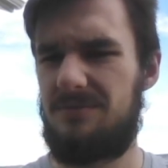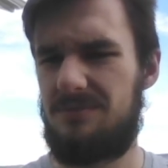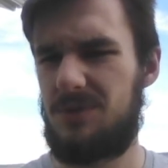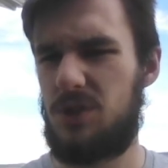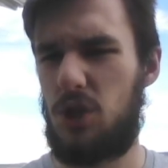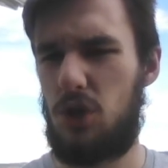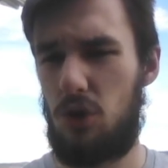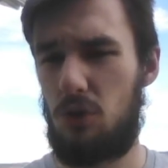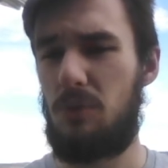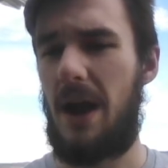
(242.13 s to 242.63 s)

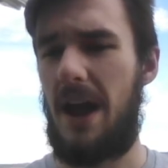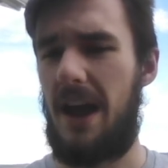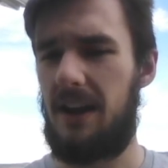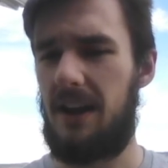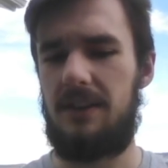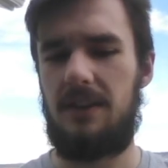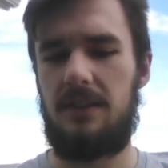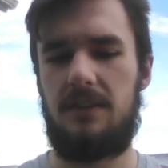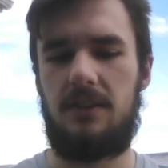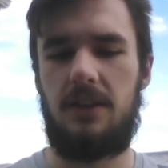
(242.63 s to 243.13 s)

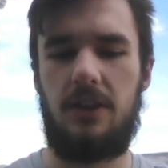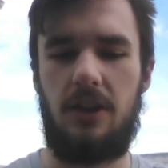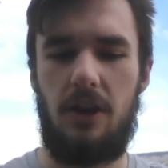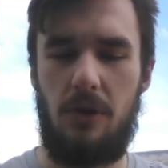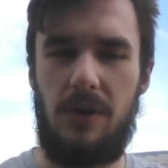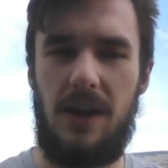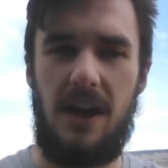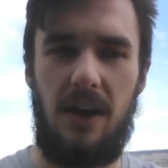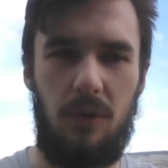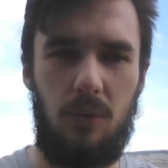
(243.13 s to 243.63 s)
correct. To go
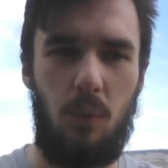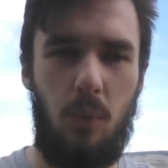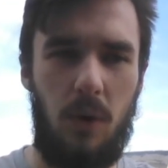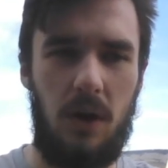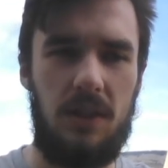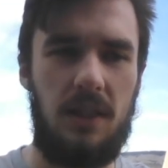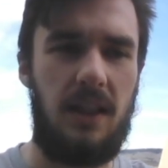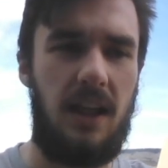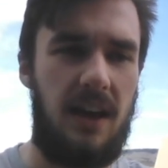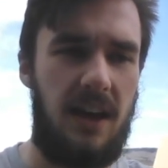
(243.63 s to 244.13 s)
down
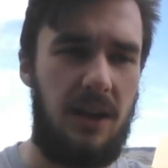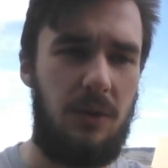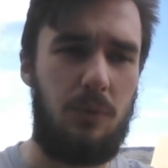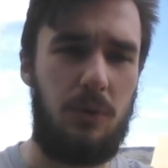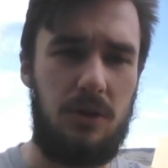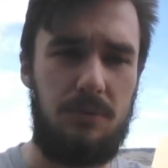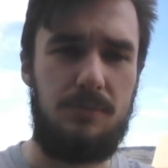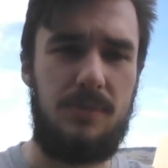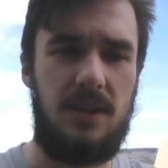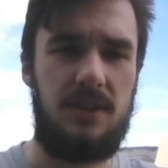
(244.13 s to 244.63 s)
1 line
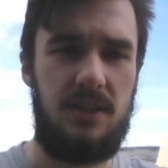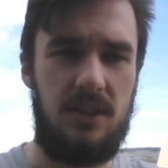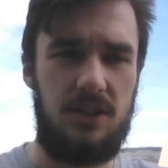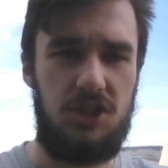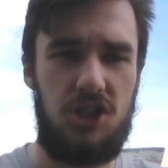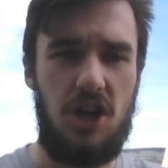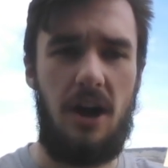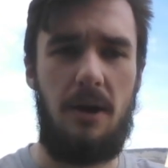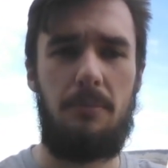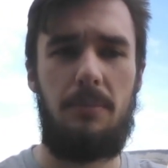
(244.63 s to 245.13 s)
would be to
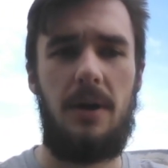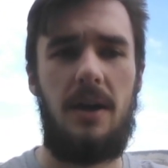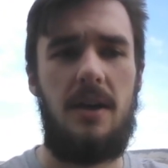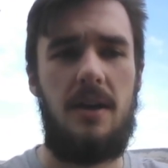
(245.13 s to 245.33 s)
jump.